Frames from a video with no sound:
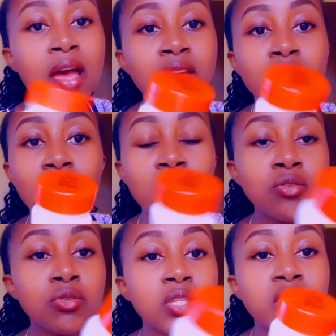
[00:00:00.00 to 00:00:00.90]
you can
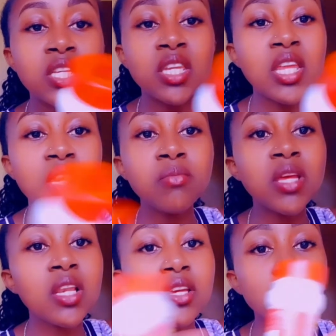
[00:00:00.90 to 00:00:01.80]
use it in any
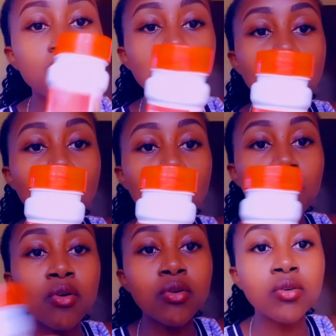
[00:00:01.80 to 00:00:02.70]
meal. Hii tu ni
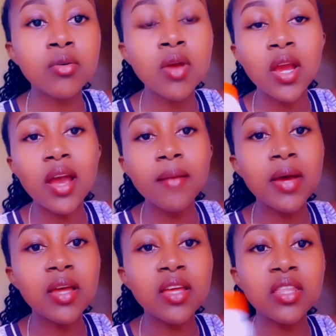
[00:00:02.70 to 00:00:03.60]
hoho.
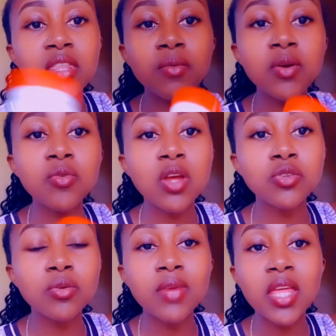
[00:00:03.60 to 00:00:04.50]
Kama the way
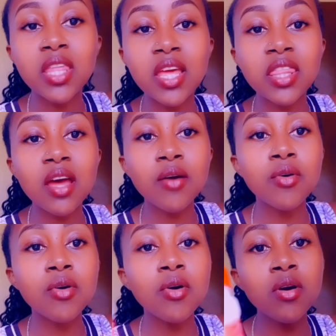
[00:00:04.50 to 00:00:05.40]
unatumia the other
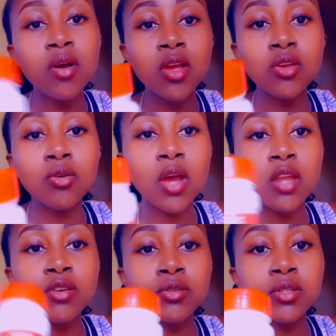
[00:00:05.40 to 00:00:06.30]
hoho, you
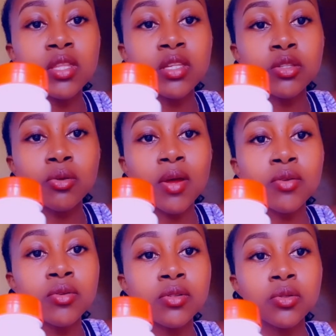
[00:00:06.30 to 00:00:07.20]
can use this one
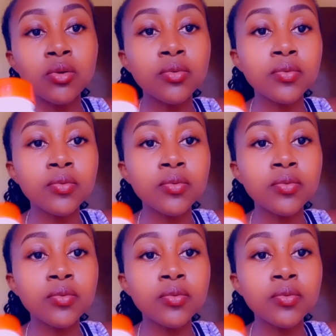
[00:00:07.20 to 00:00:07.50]
also.